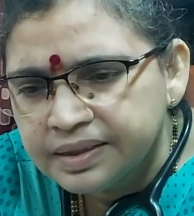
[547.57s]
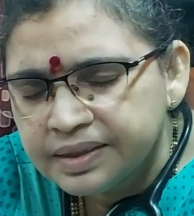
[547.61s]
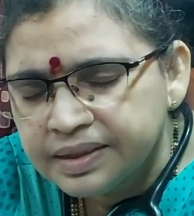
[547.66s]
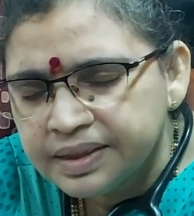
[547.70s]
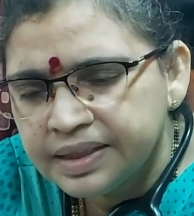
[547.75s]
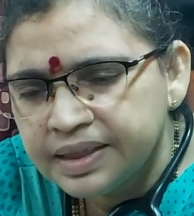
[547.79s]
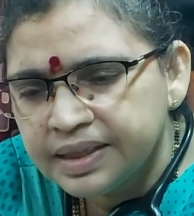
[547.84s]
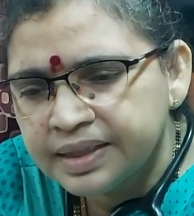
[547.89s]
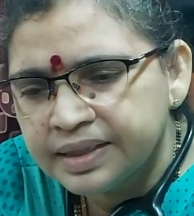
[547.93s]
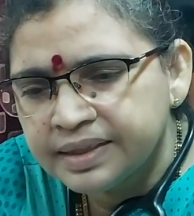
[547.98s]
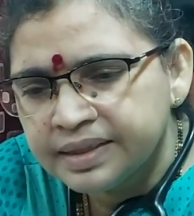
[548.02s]

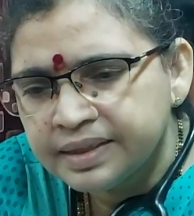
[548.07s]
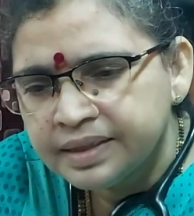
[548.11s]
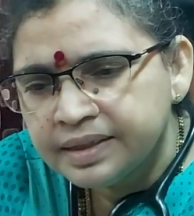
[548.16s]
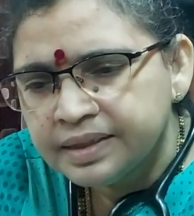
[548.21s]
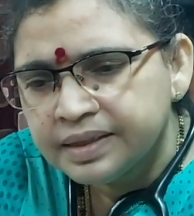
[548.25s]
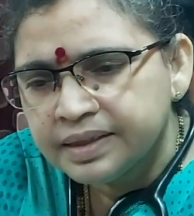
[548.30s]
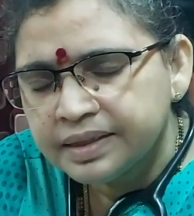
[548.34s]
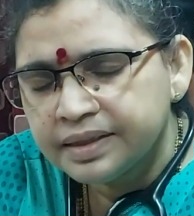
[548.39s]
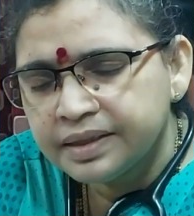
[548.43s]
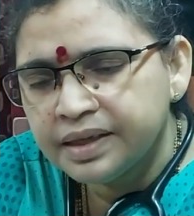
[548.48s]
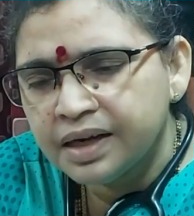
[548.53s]
Here
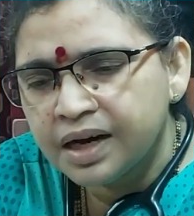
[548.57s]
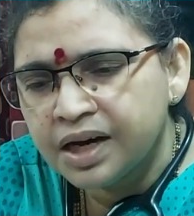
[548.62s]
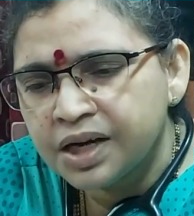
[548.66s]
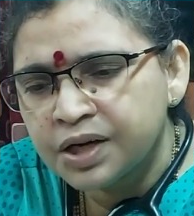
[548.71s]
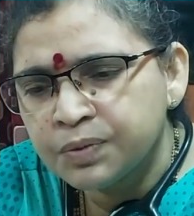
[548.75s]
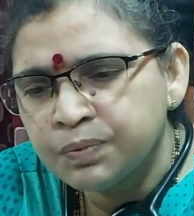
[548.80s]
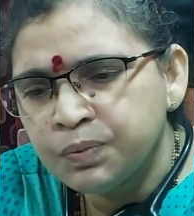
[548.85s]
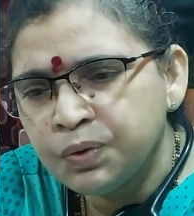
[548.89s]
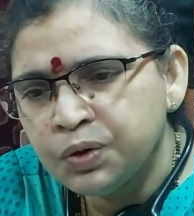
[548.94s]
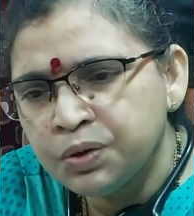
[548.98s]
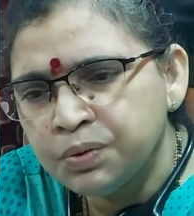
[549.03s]
dark
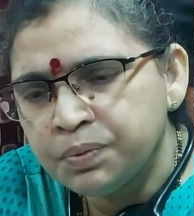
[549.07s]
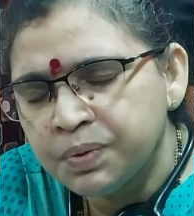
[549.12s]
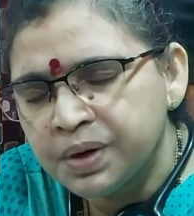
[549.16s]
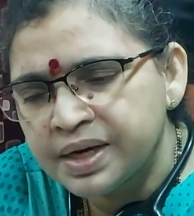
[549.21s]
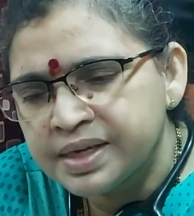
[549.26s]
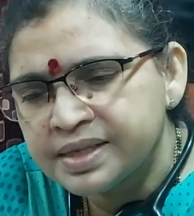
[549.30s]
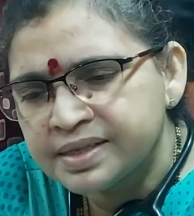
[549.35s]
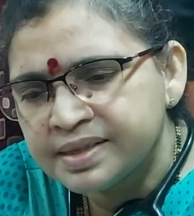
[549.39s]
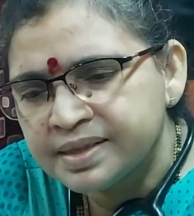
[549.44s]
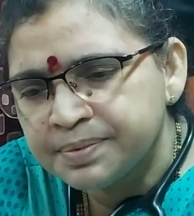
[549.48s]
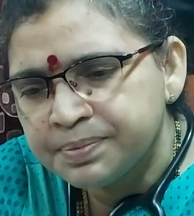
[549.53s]
blue
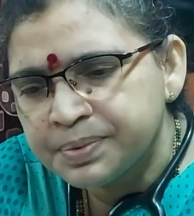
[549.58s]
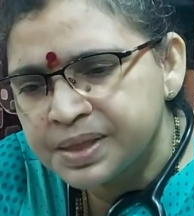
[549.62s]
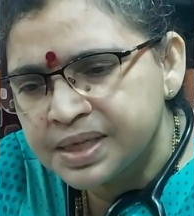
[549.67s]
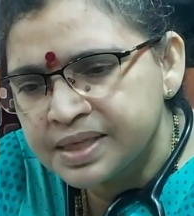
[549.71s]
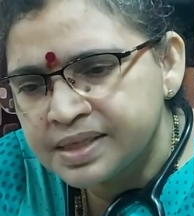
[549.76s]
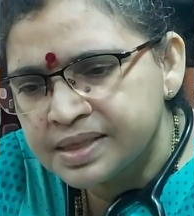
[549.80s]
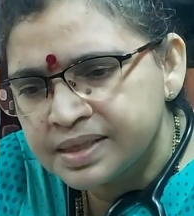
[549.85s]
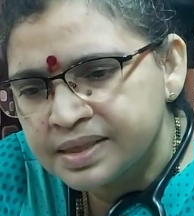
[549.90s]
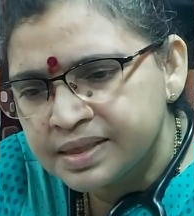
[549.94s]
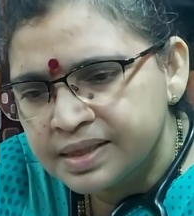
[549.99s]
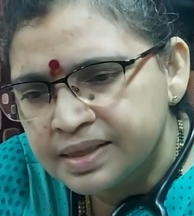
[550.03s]
bars
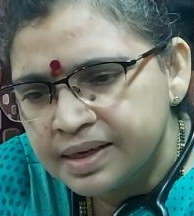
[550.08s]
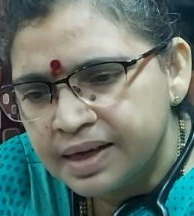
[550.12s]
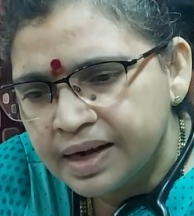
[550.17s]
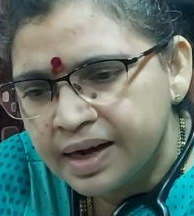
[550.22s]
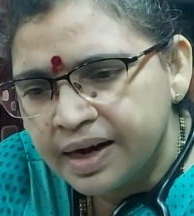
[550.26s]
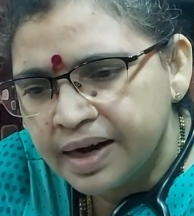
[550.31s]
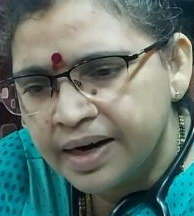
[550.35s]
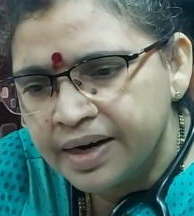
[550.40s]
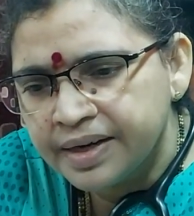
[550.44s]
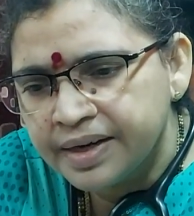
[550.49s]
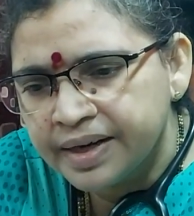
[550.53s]
represents
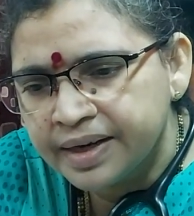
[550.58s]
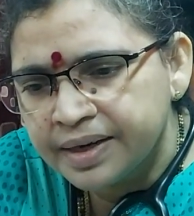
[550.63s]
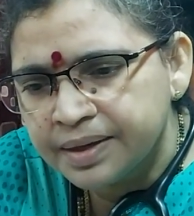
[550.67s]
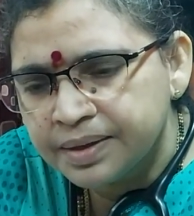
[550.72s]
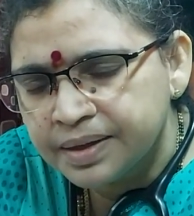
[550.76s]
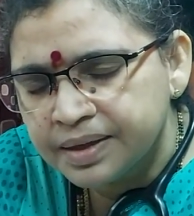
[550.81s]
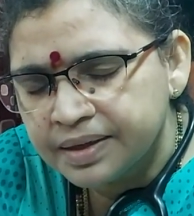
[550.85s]
Ryzodeg